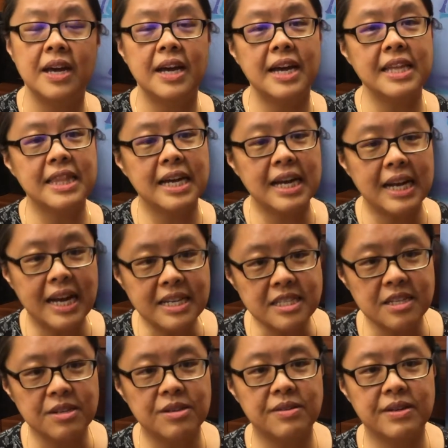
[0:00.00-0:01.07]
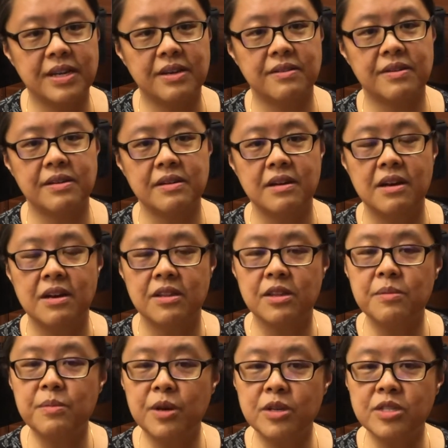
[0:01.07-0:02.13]
In the classical era, the
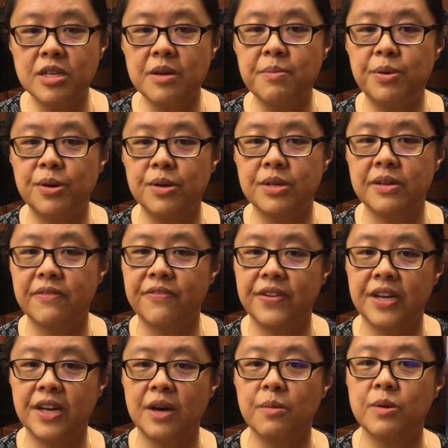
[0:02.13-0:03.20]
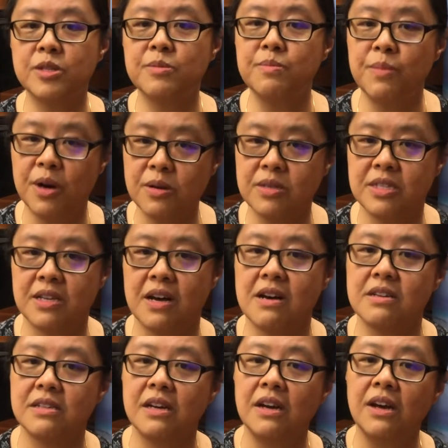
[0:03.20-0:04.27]
most important figure was
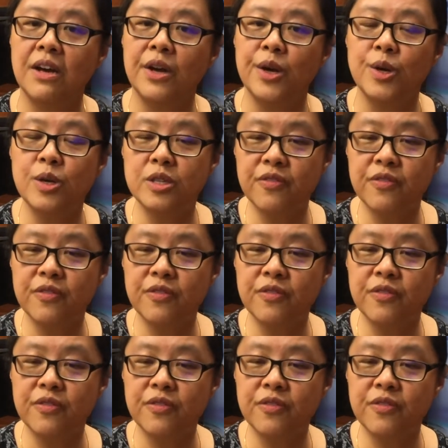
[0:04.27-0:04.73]
Mozart, whose